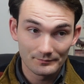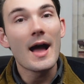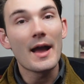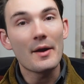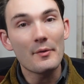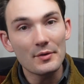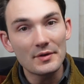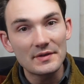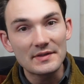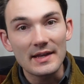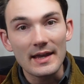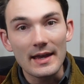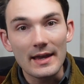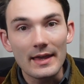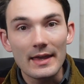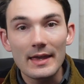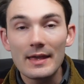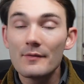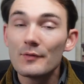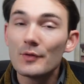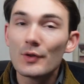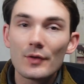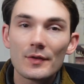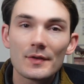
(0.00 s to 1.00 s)
I will say,
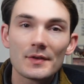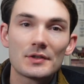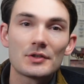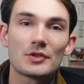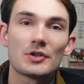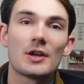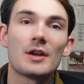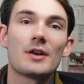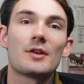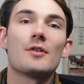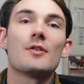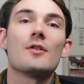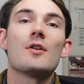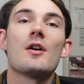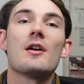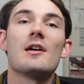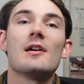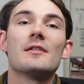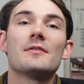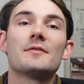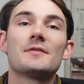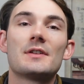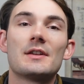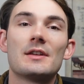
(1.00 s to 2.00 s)
even though this channel
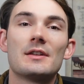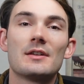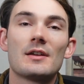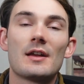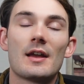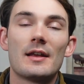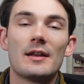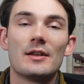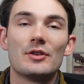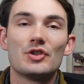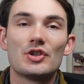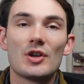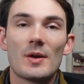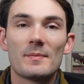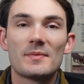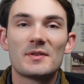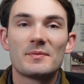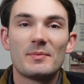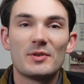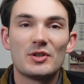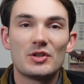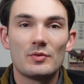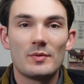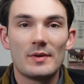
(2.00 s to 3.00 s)
often kind of jumps
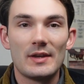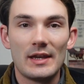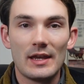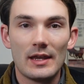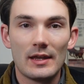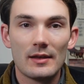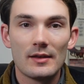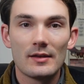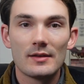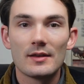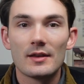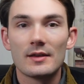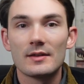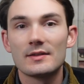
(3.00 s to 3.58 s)
between